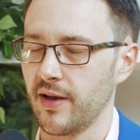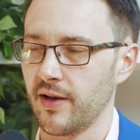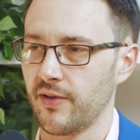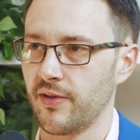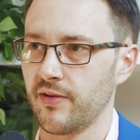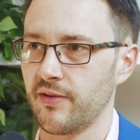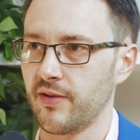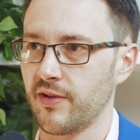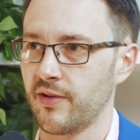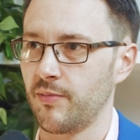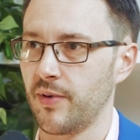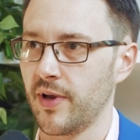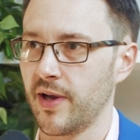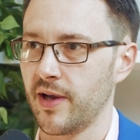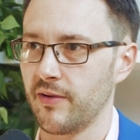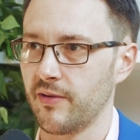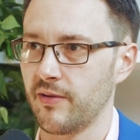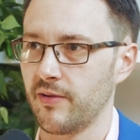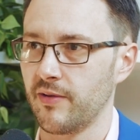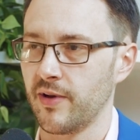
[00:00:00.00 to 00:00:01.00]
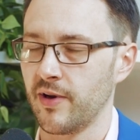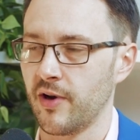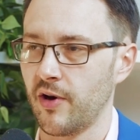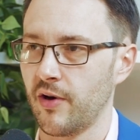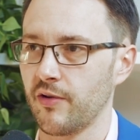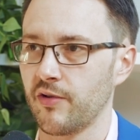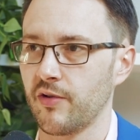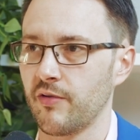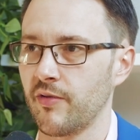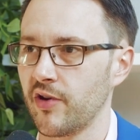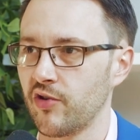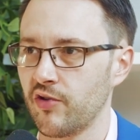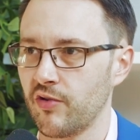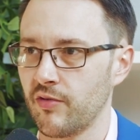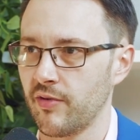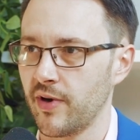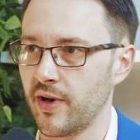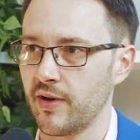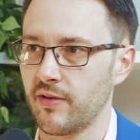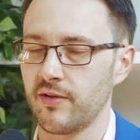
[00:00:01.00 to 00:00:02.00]
Like, this explains
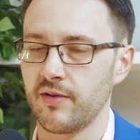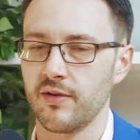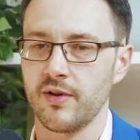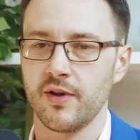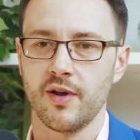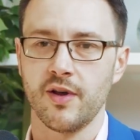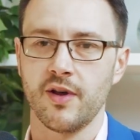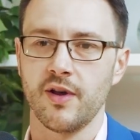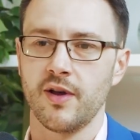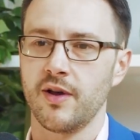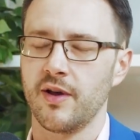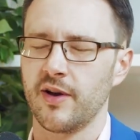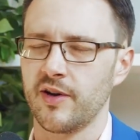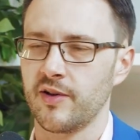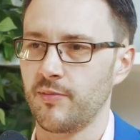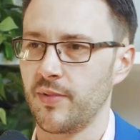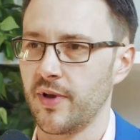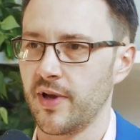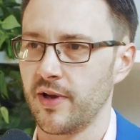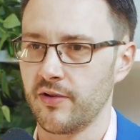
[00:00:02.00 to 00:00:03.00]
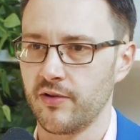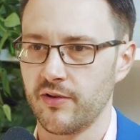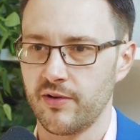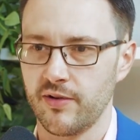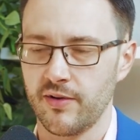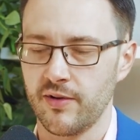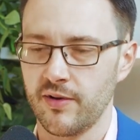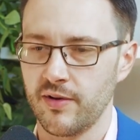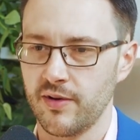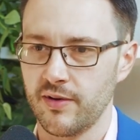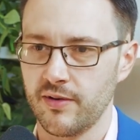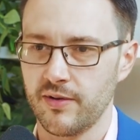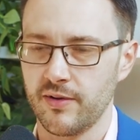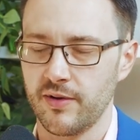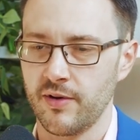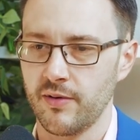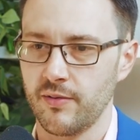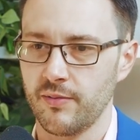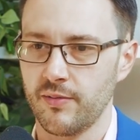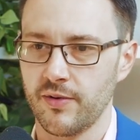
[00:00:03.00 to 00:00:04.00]
incarceration rates, explains uh,
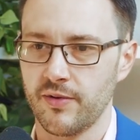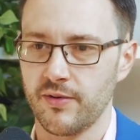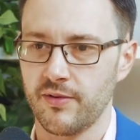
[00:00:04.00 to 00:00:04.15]
you know,